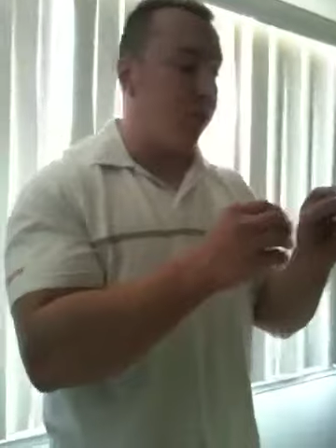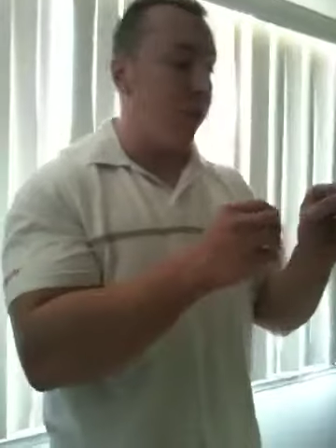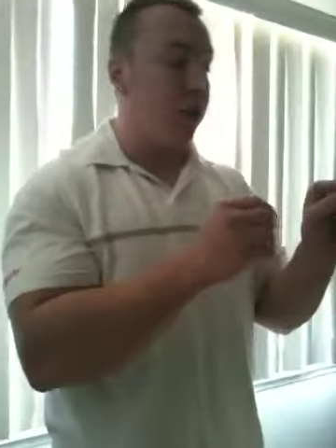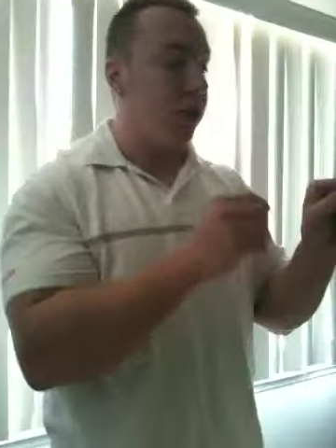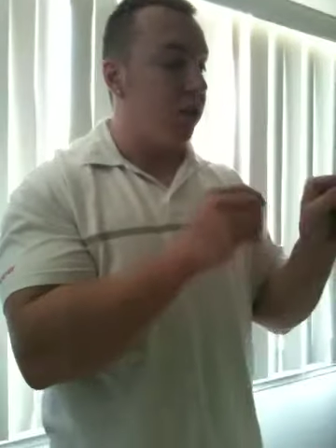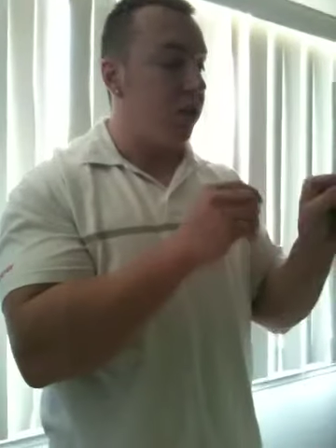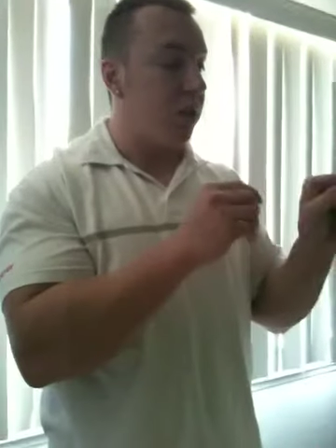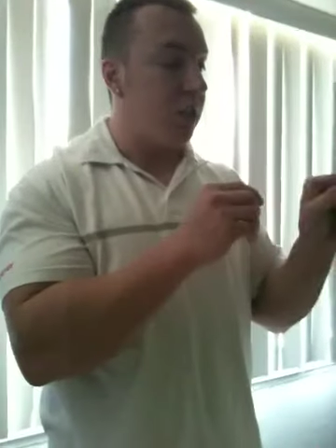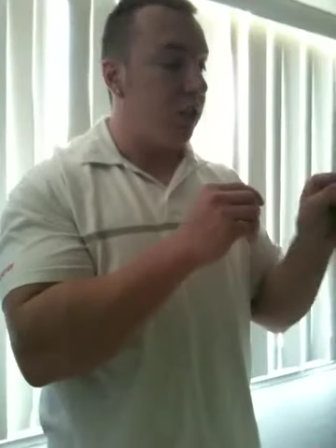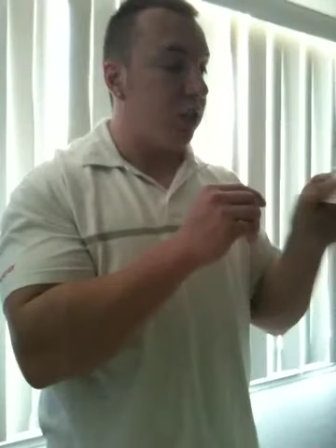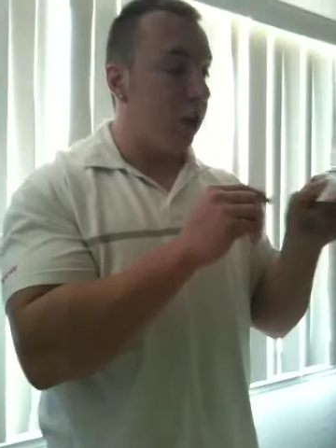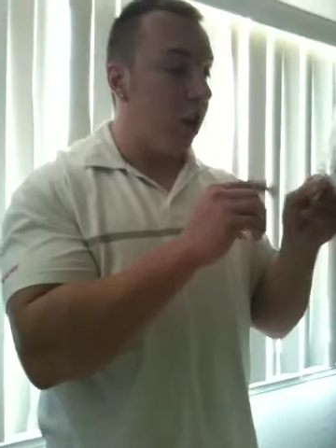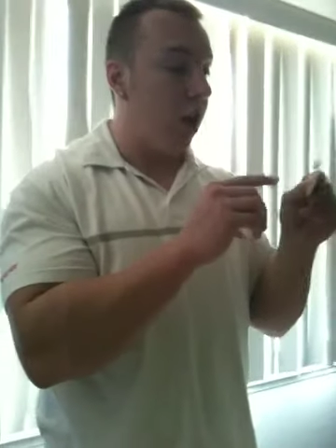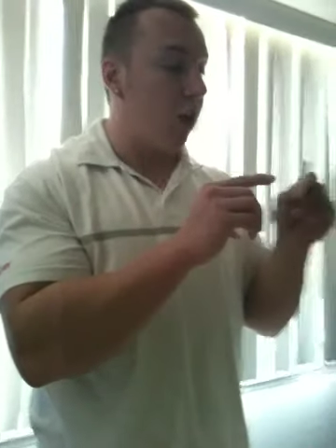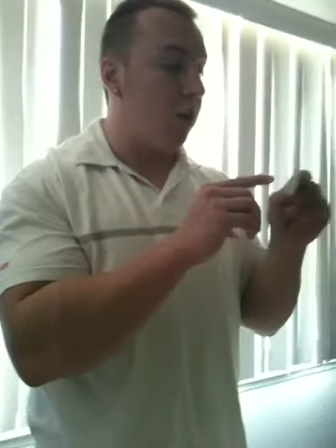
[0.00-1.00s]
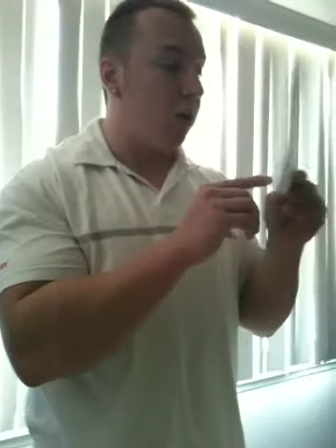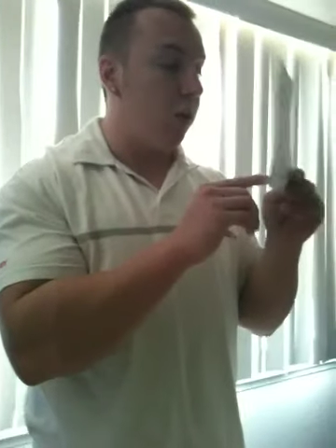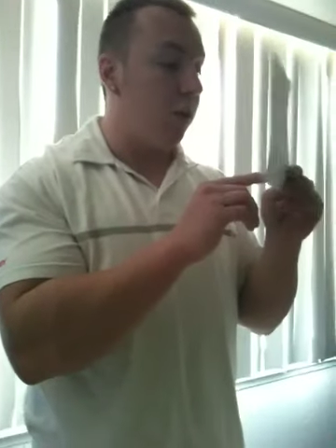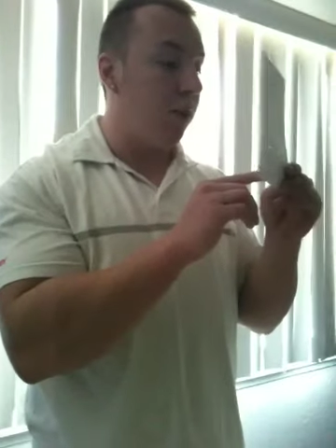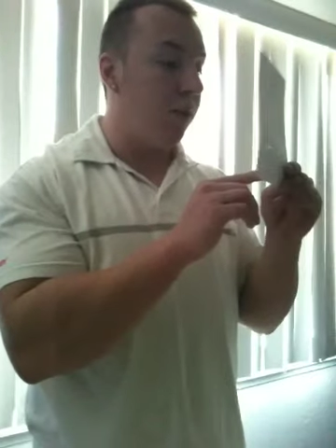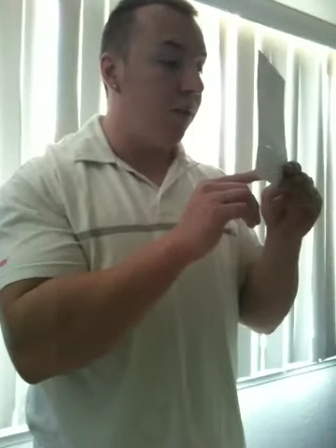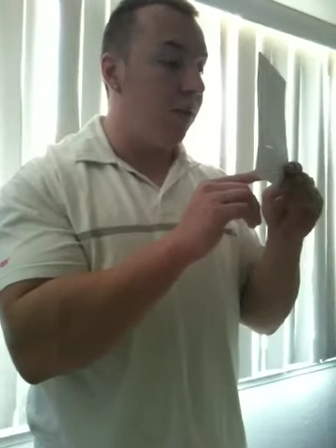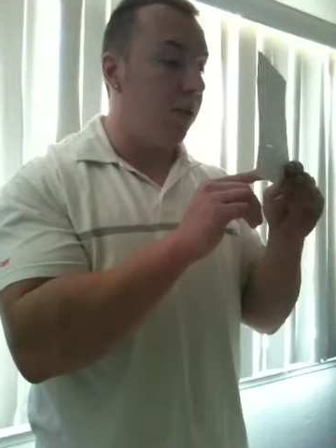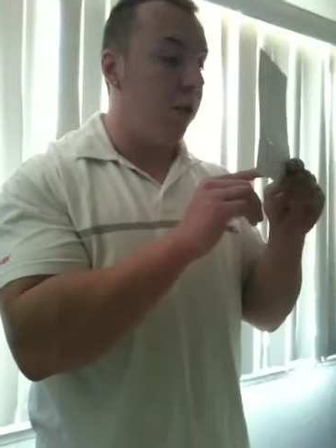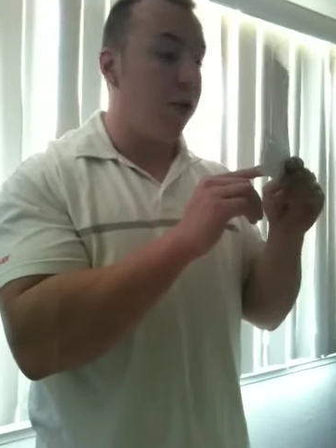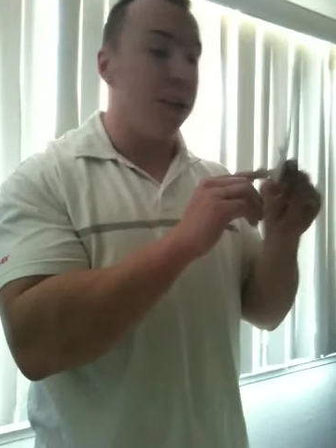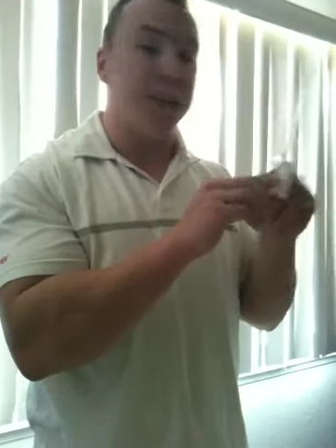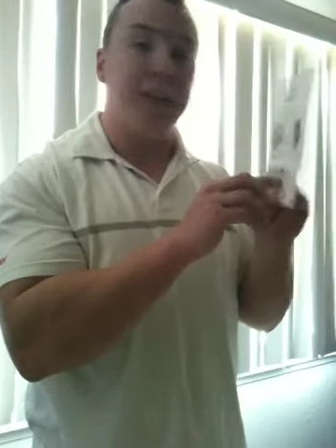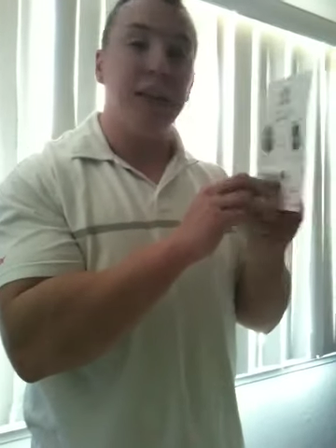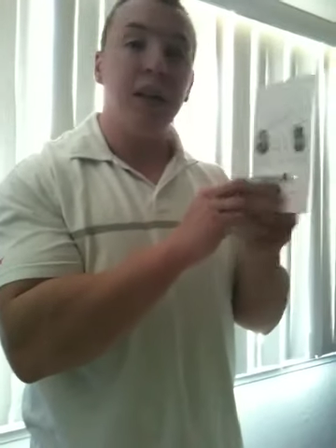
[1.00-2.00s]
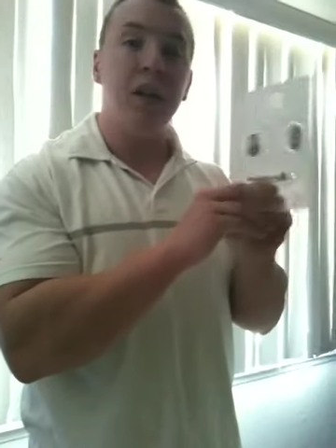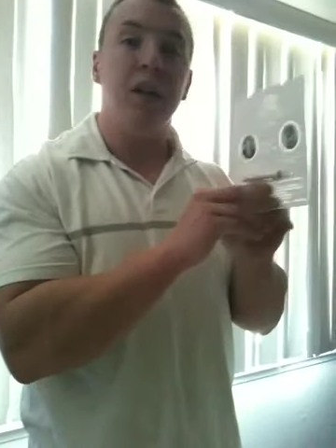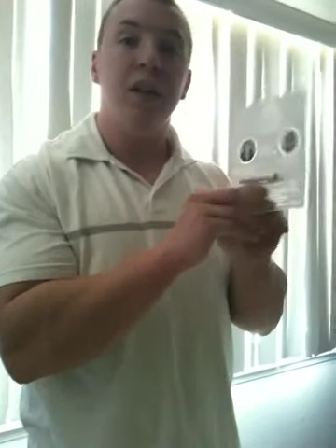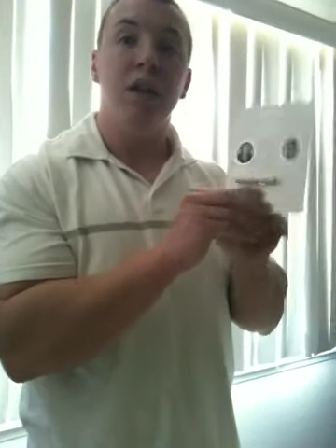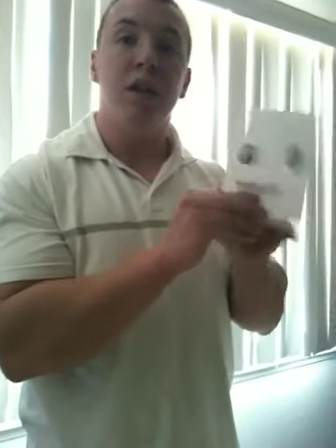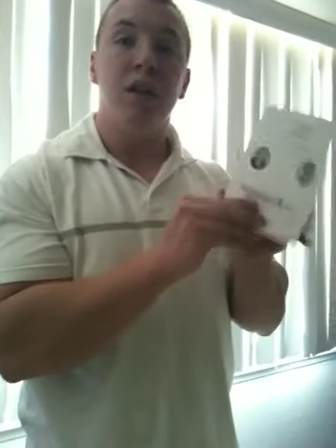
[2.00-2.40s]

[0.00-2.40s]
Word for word: of uh, Creed's Aqua Florentina.